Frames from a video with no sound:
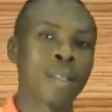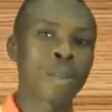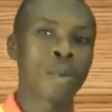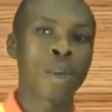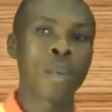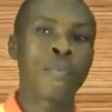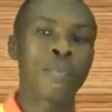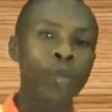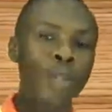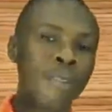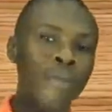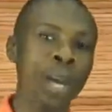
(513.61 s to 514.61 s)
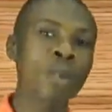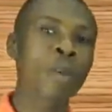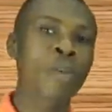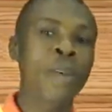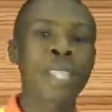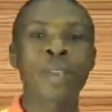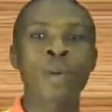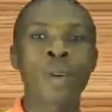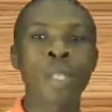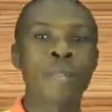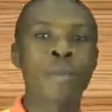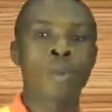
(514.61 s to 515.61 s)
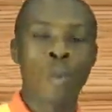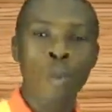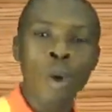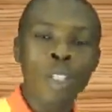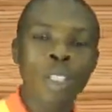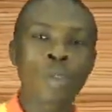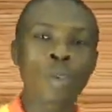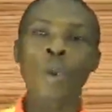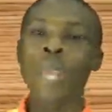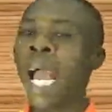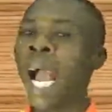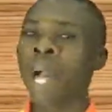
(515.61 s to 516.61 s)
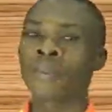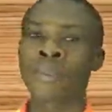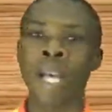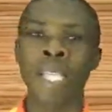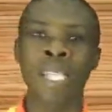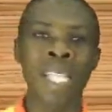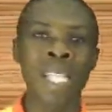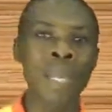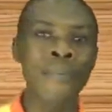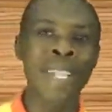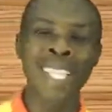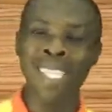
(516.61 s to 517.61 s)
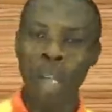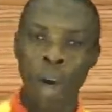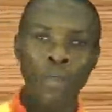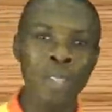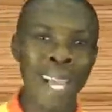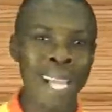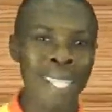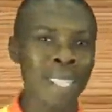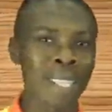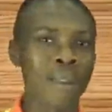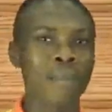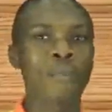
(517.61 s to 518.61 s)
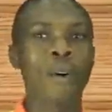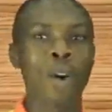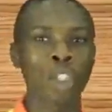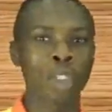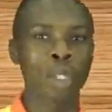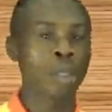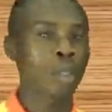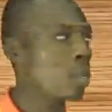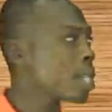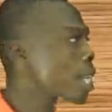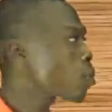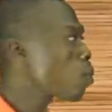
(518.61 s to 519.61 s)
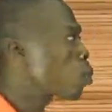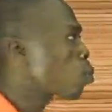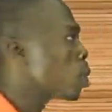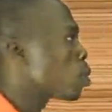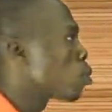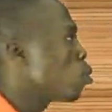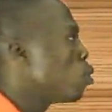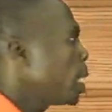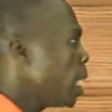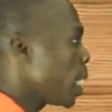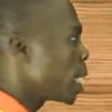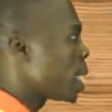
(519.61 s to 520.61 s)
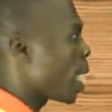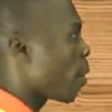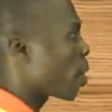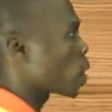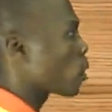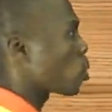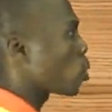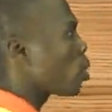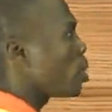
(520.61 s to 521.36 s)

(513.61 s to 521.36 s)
So when you put the value of x equals 0, what do we have as the limit of that function? So that's what we do in direct substitution.